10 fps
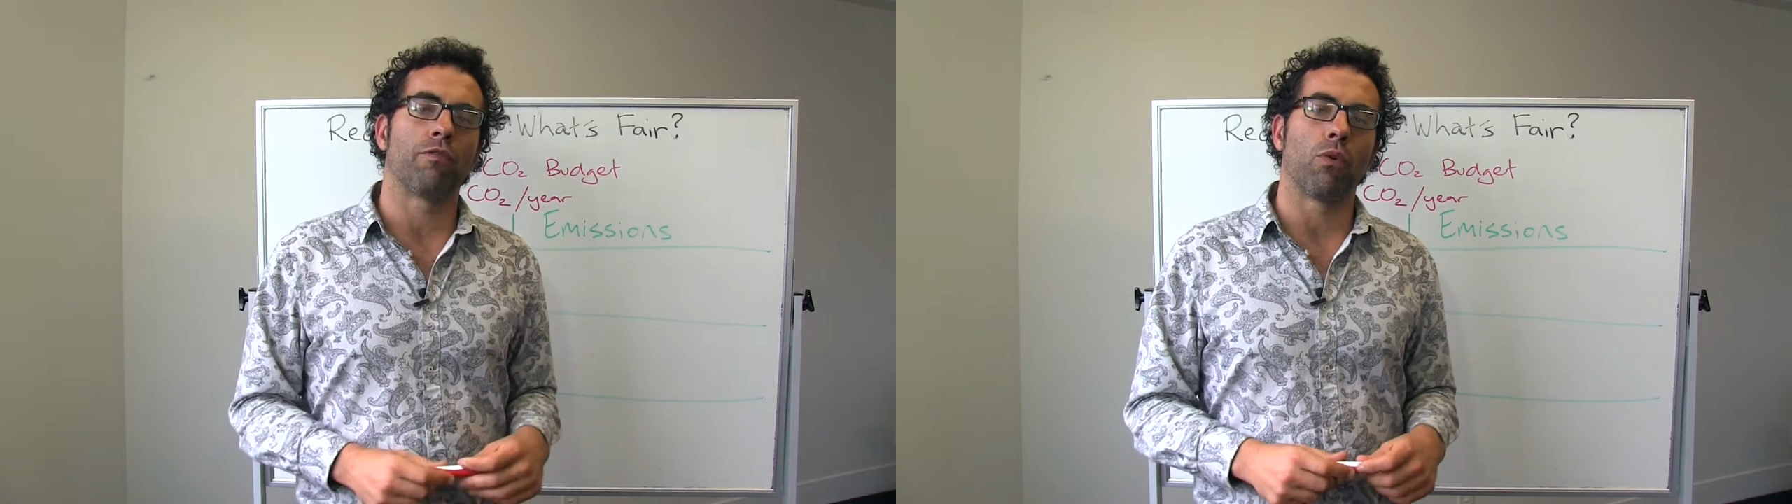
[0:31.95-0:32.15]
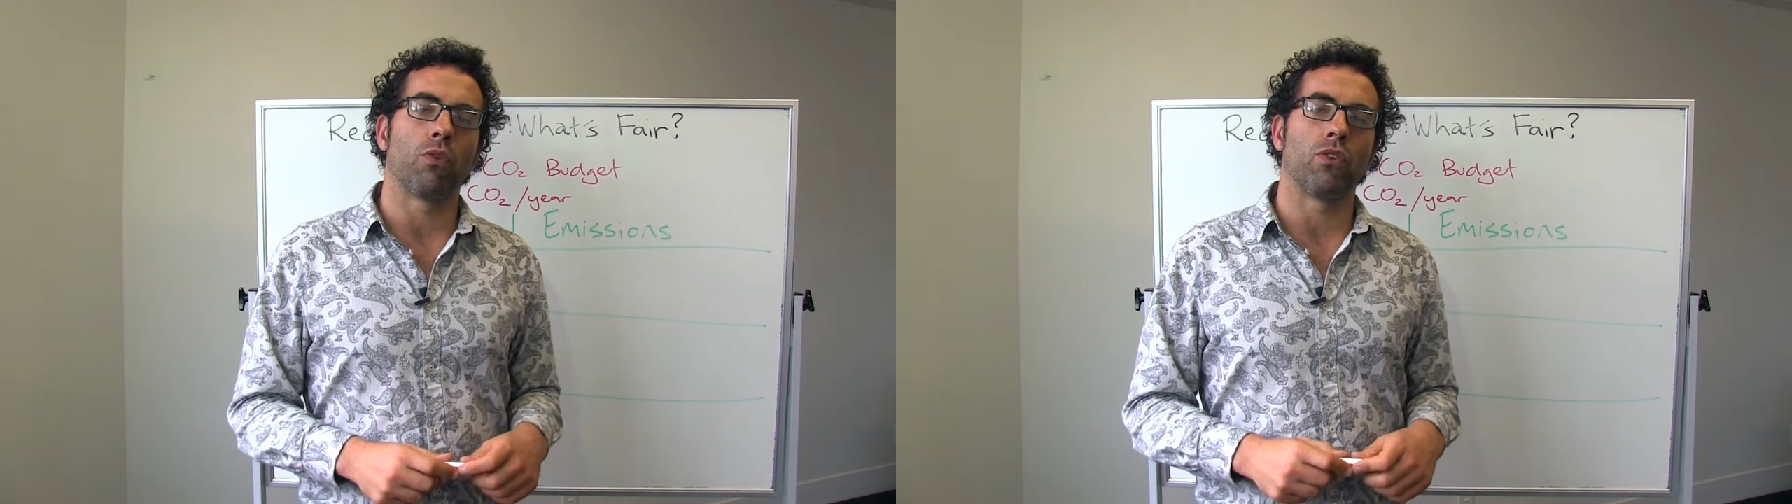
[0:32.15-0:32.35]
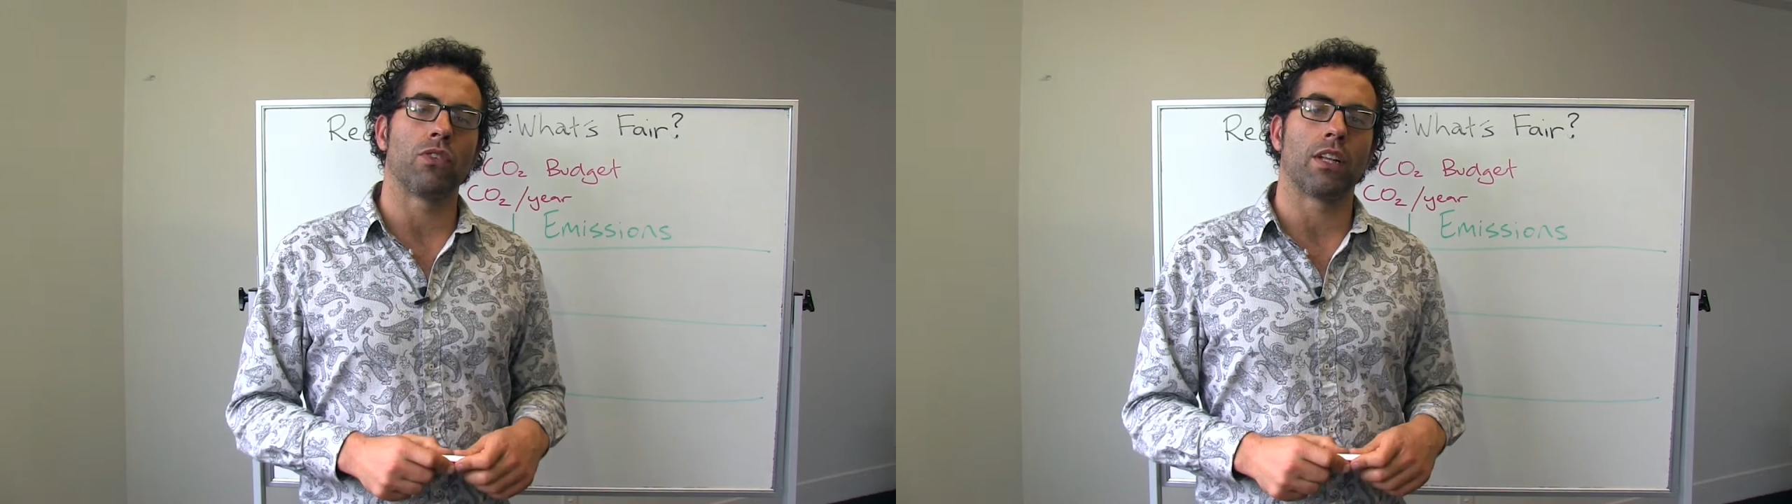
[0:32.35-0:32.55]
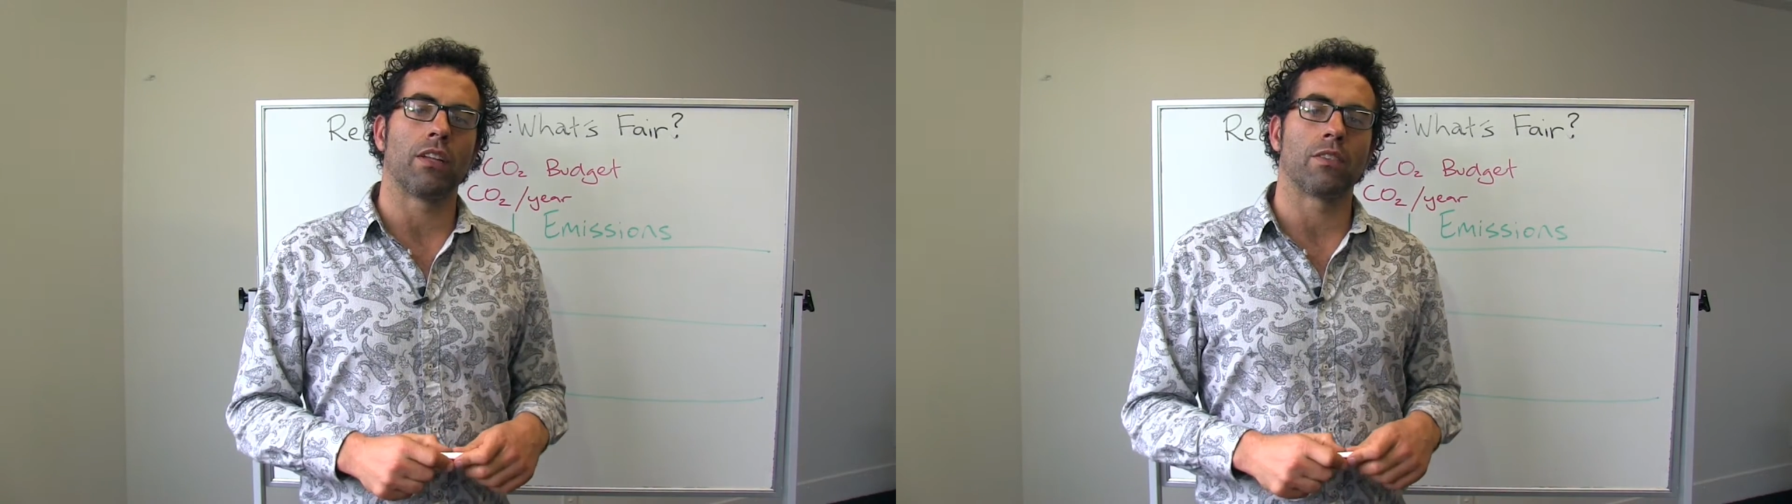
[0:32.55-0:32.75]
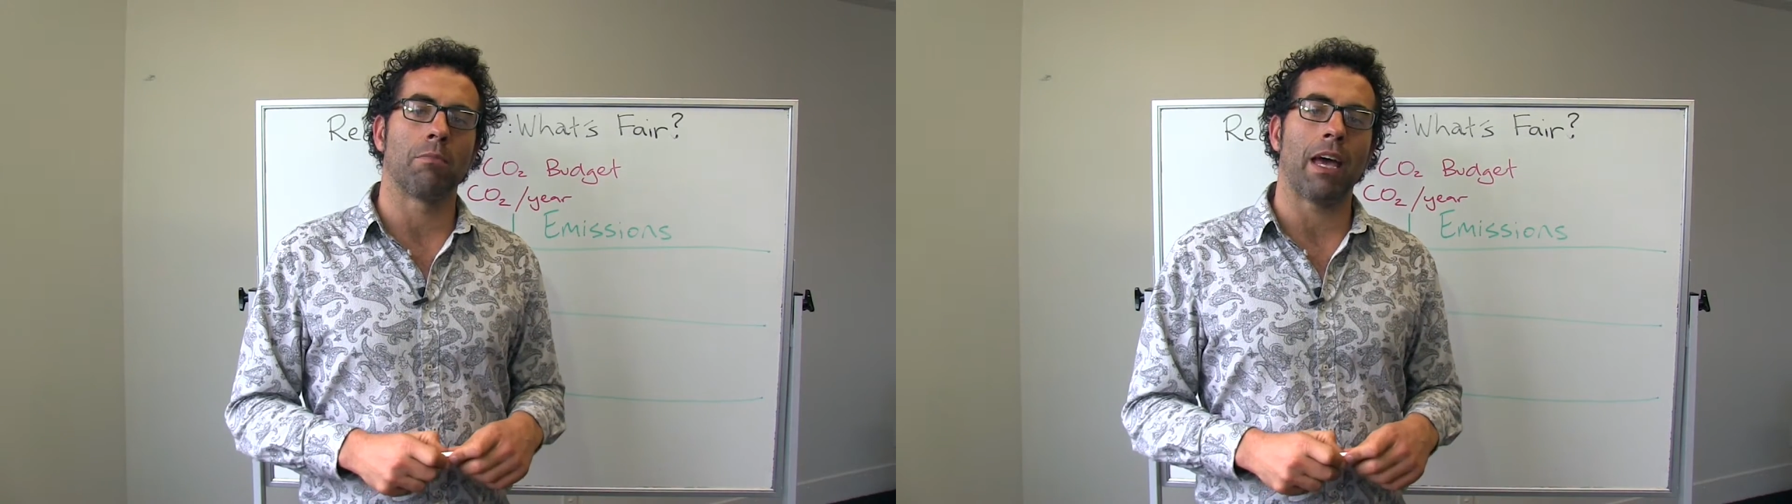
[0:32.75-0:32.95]
for New
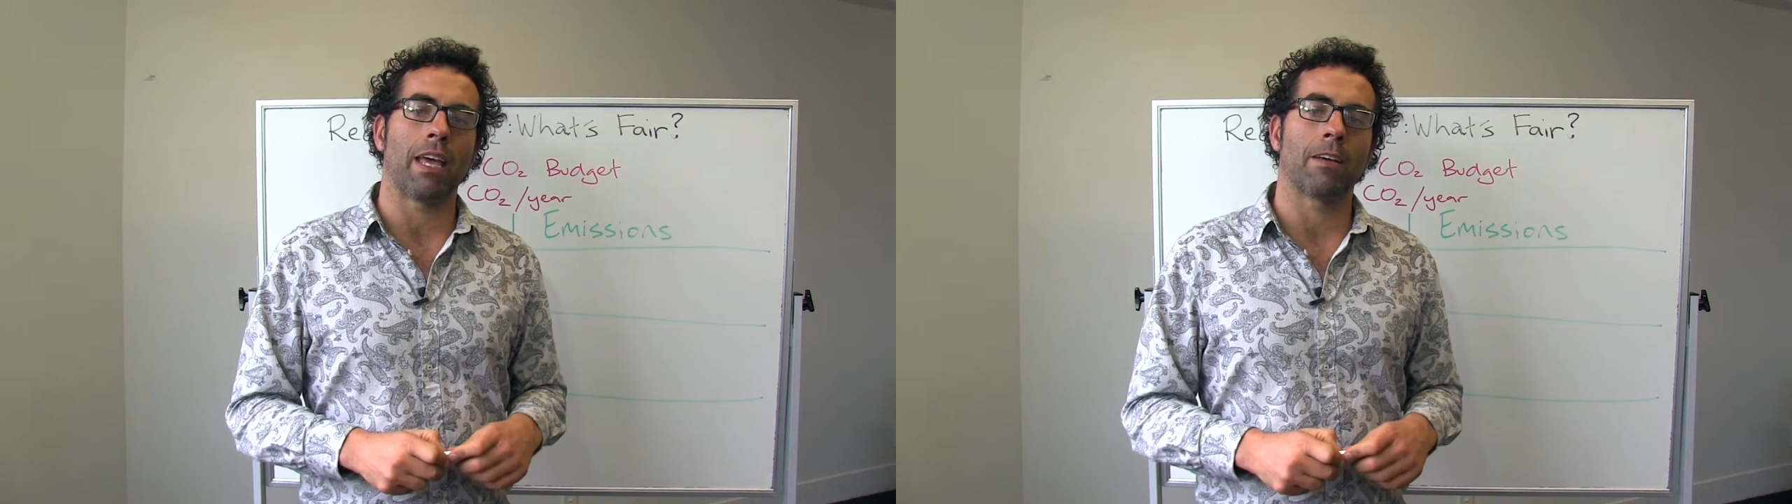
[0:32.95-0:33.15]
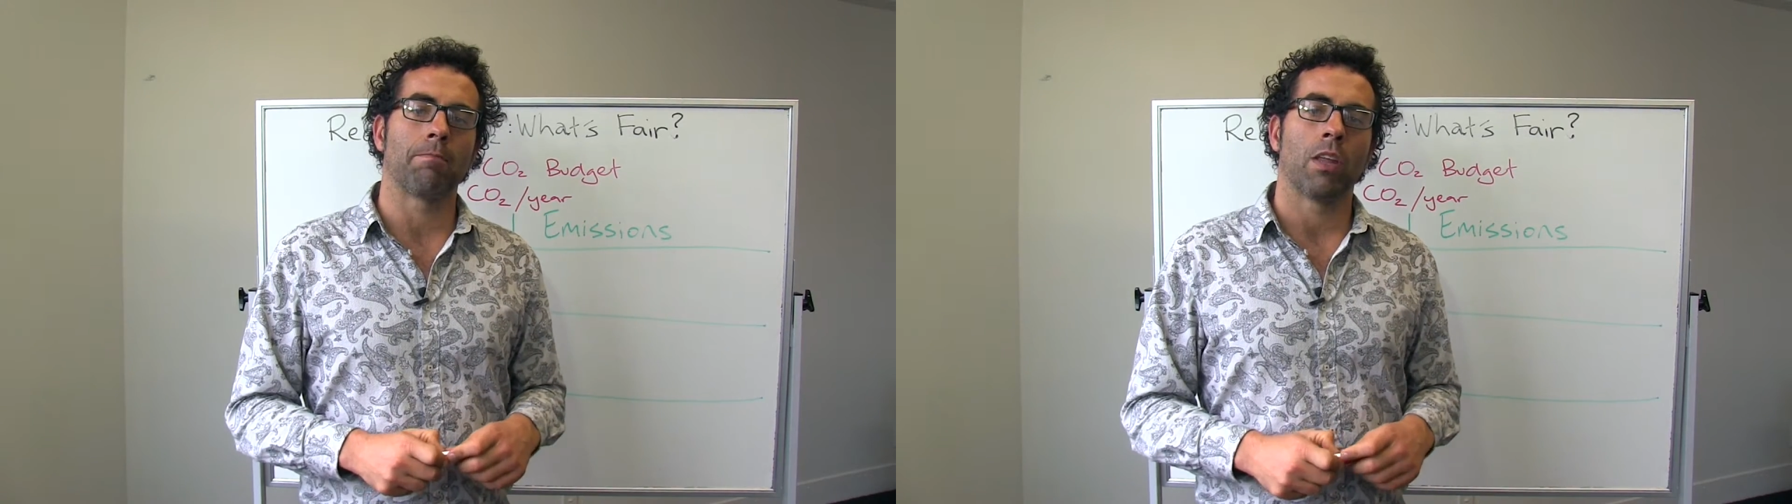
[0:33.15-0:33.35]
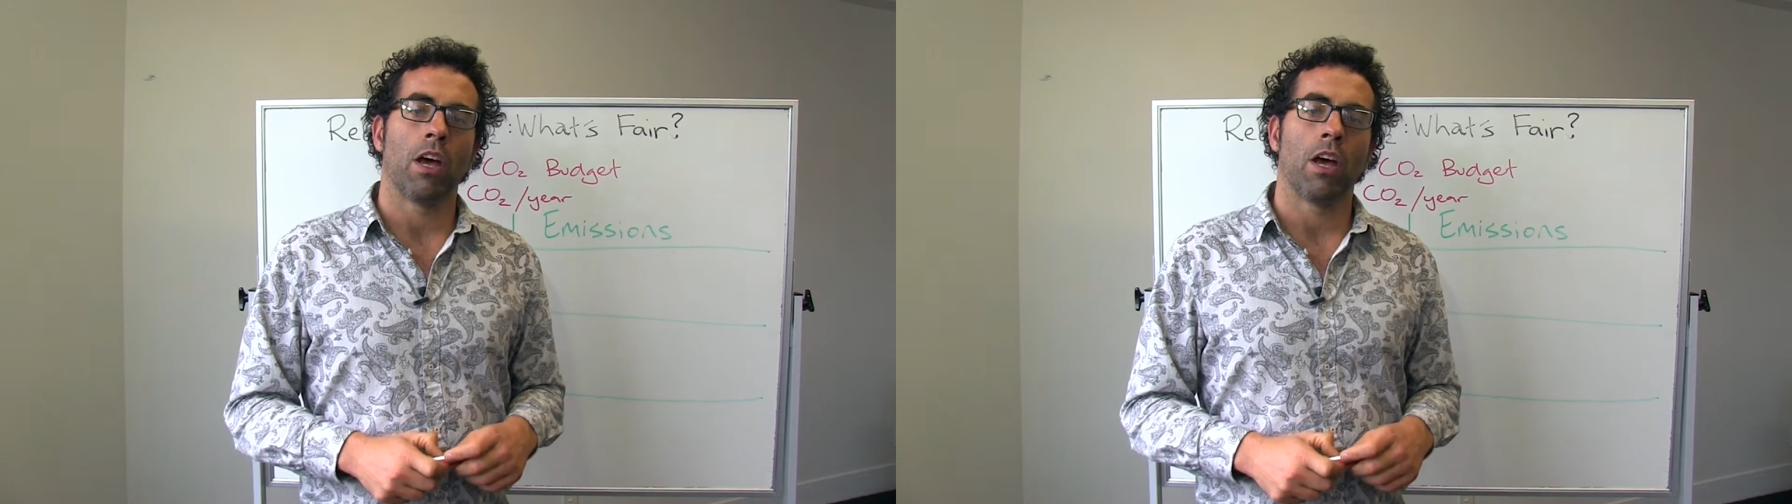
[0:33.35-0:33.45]
Zealand to make?